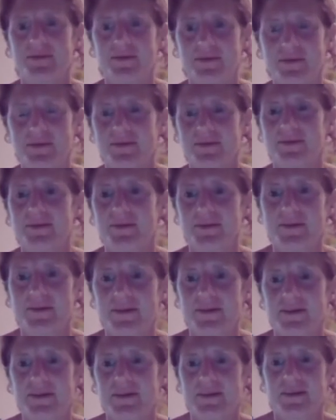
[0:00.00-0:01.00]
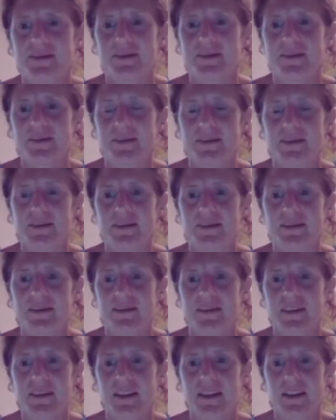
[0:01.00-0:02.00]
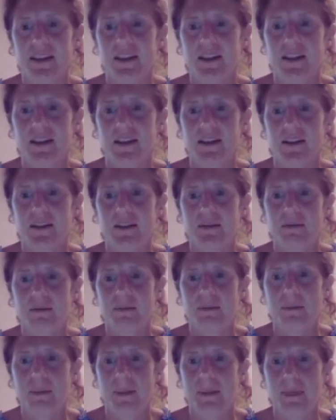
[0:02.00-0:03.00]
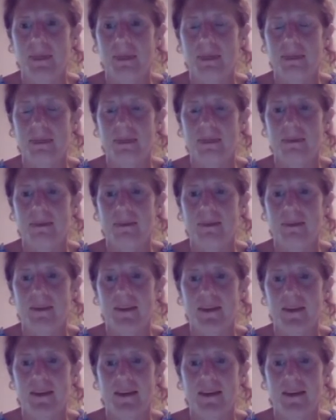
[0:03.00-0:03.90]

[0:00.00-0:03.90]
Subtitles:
(not speaking)